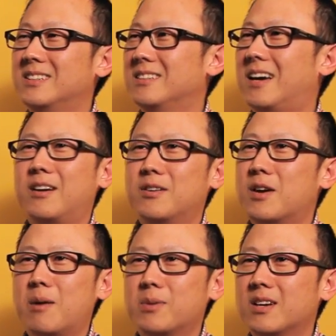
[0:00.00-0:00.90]
I don't know
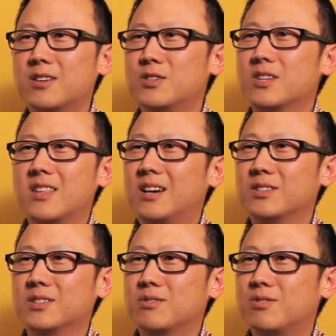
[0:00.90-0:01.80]
how many hundreds of
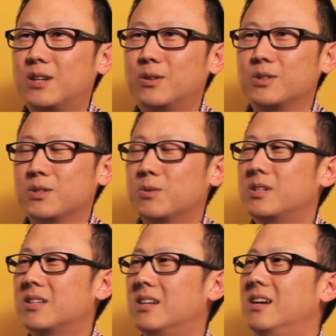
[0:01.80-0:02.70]
thousands of followers on
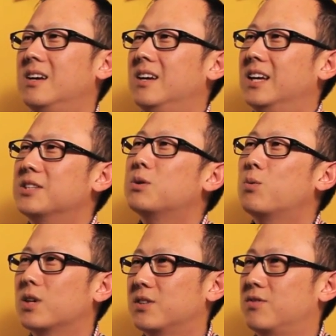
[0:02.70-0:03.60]
Twitter, and so
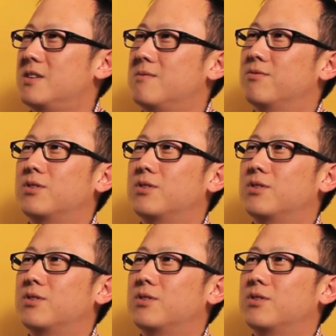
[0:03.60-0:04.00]
it works for him.